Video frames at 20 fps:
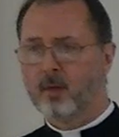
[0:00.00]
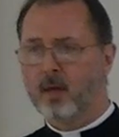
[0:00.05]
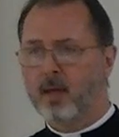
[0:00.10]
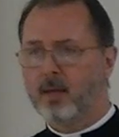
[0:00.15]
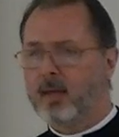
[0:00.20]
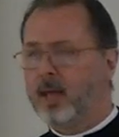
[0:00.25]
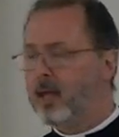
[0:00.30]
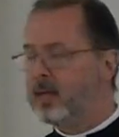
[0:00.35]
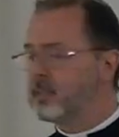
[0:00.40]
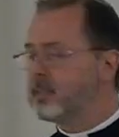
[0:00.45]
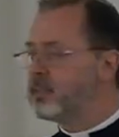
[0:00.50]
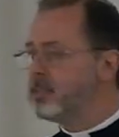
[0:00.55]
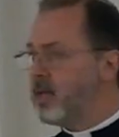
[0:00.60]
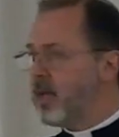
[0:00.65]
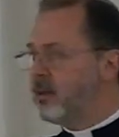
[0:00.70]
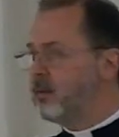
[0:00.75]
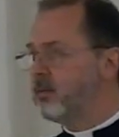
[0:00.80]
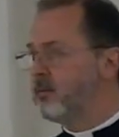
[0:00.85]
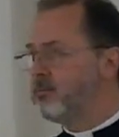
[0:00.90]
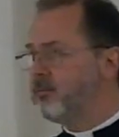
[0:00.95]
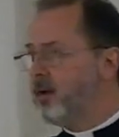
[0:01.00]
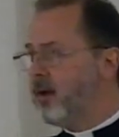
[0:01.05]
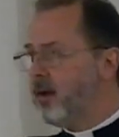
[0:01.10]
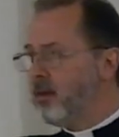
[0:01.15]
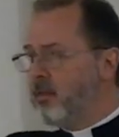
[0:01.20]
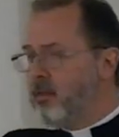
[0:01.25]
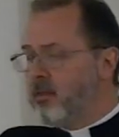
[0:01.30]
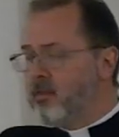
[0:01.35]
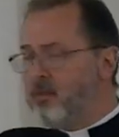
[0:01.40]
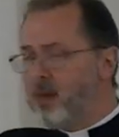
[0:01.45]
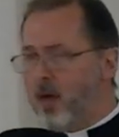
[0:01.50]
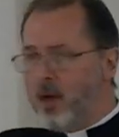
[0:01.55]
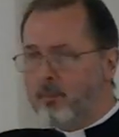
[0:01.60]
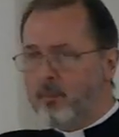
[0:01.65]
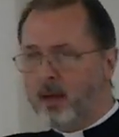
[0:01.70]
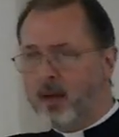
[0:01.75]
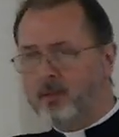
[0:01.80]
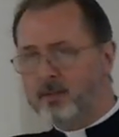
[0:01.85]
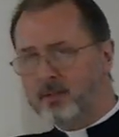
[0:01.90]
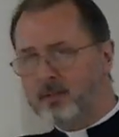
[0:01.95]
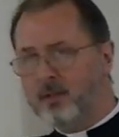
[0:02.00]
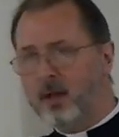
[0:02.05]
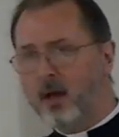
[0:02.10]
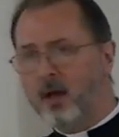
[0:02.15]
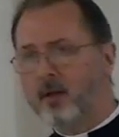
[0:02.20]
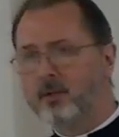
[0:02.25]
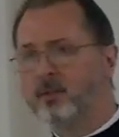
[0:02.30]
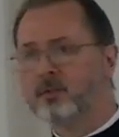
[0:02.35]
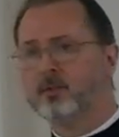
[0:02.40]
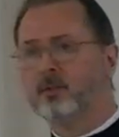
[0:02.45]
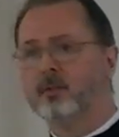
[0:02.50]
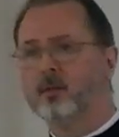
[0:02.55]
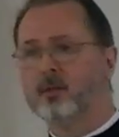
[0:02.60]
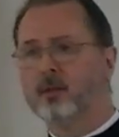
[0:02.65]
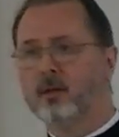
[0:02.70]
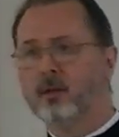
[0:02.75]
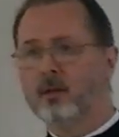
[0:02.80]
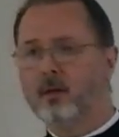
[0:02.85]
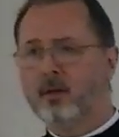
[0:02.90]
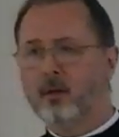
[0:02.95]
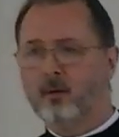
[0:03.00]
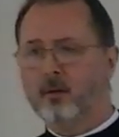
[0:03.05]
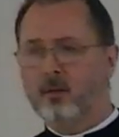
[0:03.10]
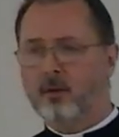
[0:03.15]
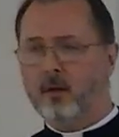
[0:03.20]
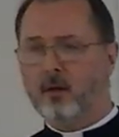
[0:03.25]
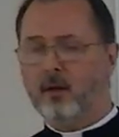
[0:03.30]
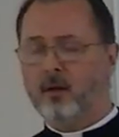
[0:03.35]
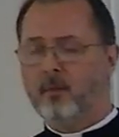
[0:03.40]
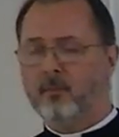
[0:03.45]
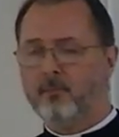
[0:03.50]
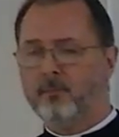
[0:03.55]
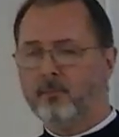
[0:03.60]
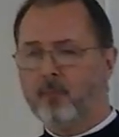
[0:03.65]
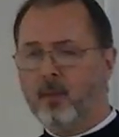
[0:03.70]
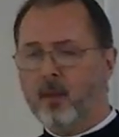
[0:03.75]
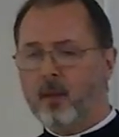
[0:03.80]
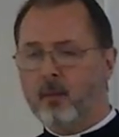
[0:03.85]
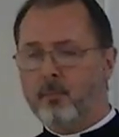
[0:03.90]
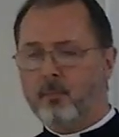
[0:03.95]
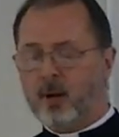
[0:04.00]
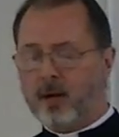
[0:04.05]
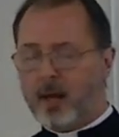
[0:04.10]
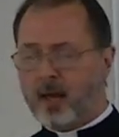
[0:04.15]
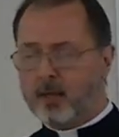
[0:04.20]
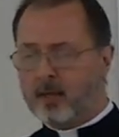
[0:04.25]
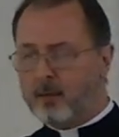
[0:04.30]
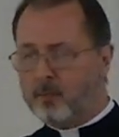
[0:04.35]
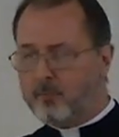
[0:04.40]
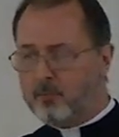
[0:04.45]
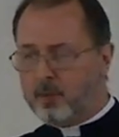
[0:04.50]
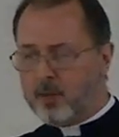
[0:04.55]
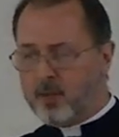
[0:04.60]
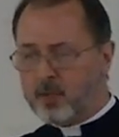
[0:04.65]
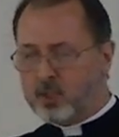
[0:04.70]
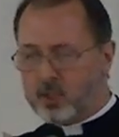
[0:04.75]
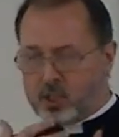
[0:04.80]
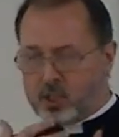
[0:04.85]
I can't sanctify them as such. Um, but I can be a